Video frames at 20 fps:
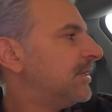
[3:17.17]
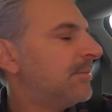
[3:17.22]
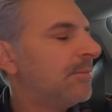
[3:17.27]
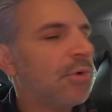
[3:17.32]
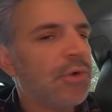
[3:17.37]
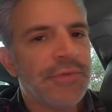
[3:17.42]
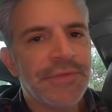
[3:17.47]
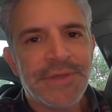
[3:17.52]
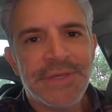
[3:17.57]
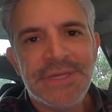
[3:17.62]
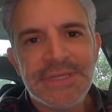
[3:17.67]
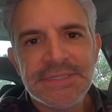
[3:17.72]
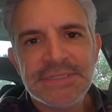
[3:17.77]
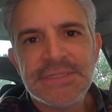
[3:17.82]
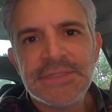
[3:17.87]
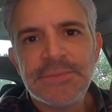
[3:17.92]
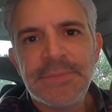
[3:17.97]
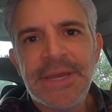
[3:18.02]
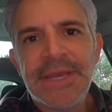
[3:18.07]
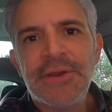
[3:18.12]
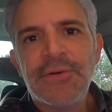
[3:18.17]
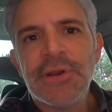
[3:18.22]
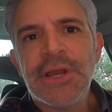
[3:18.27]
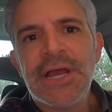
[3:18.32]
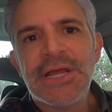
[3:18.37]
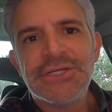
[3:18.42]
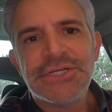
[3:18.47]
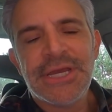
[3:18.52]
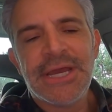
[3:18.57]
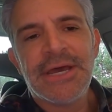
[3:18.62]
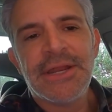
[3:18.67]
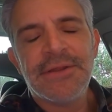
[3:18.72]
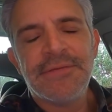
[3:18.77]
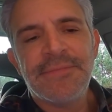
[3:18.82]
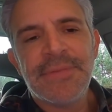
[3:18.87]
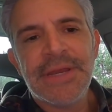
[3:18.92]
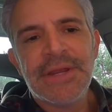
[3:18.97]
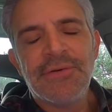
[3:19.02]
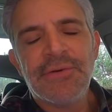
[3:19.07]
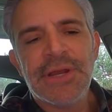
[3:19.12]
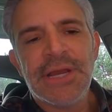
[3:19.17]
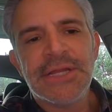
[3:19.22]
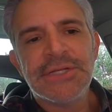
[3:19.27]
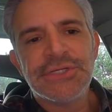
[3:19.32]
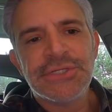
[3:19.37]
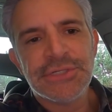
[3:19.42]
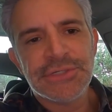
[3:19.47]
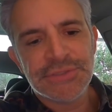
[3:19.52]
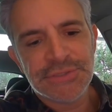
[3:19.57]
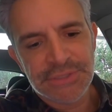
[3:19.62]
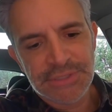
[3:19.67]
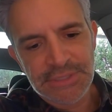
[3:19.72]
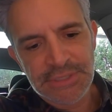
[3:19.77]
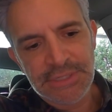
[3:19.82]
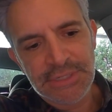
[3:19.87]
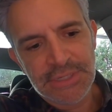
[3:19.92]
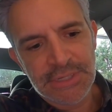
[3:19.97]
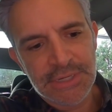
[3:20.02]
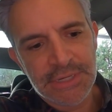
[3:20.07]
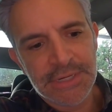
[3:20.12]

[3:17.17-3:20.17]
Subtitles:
both into my garage, out of my garage. There's a